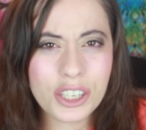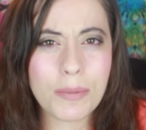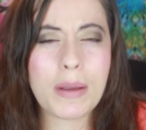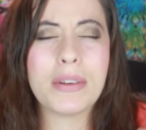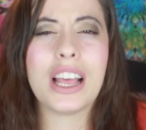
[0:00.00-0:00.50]

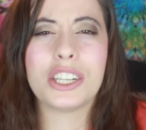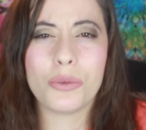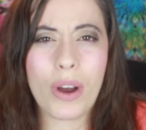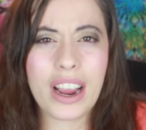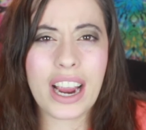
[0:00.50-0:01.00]
so maybe
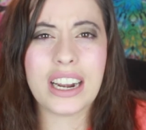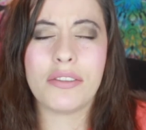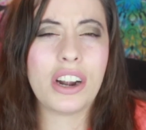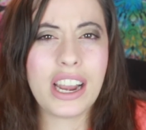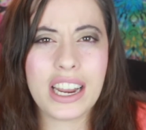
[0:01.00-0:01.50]
that's why I
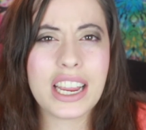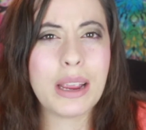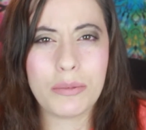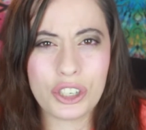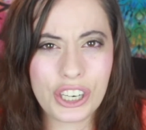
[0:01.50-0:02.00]
never ate
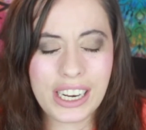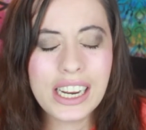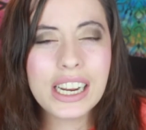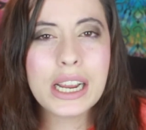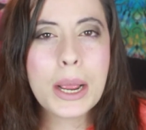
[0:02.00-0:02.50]

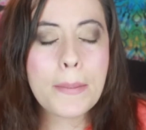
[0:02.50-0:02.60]
kimchi